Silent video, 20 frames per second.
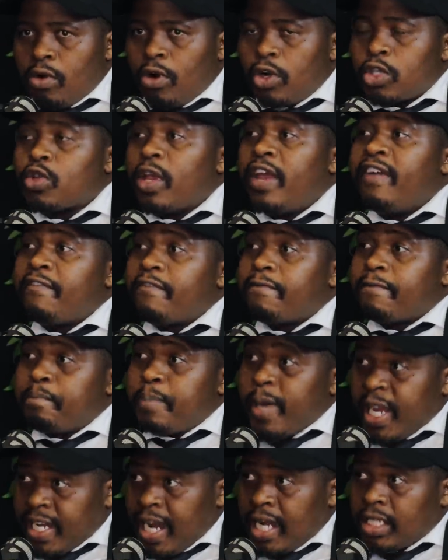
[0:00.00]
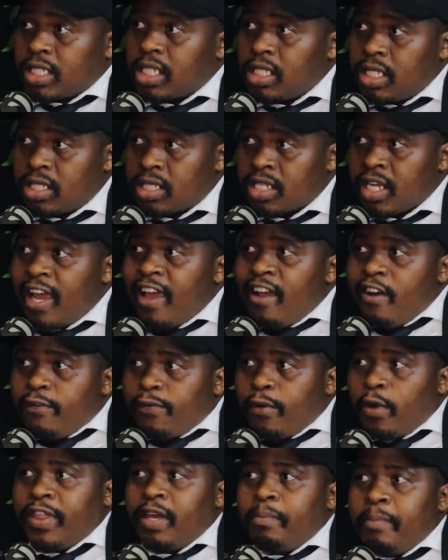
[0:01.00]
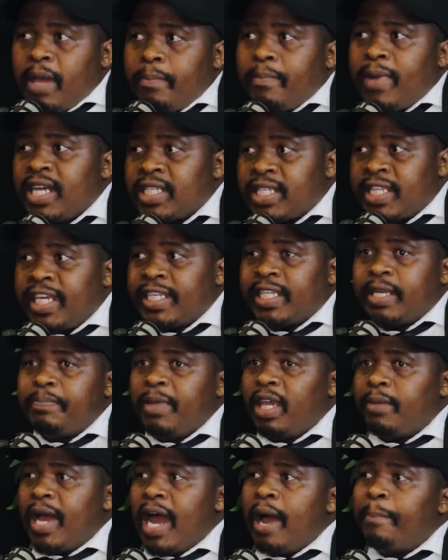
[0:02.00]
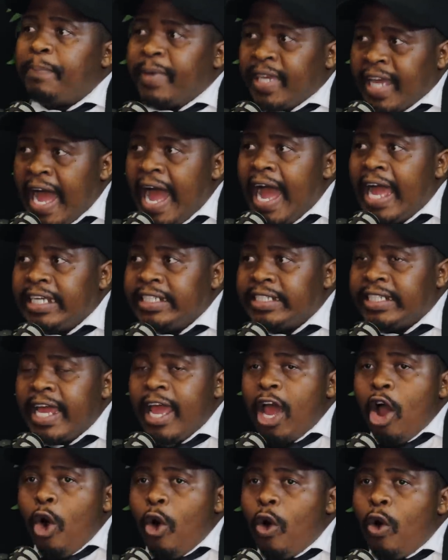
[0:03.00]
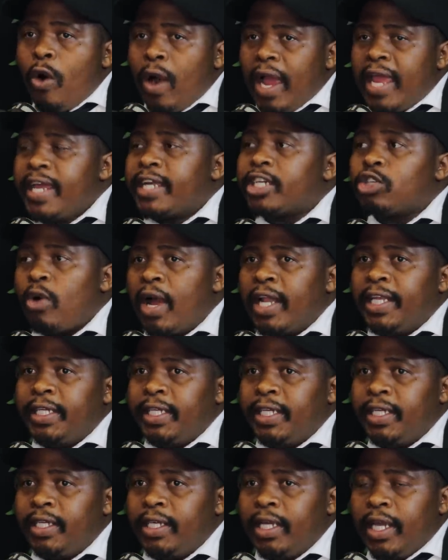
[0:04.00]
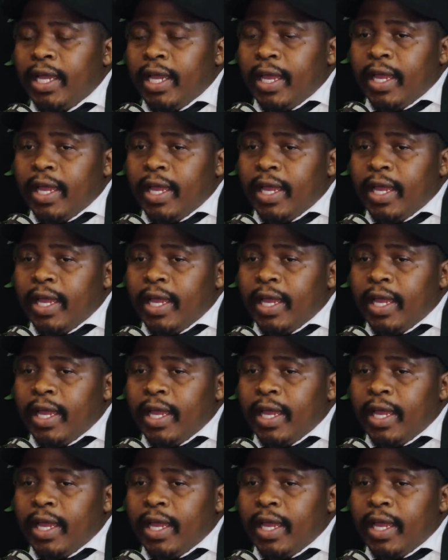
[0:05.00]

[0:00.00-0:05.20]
You also have penalties for the members that maybe are behind or actually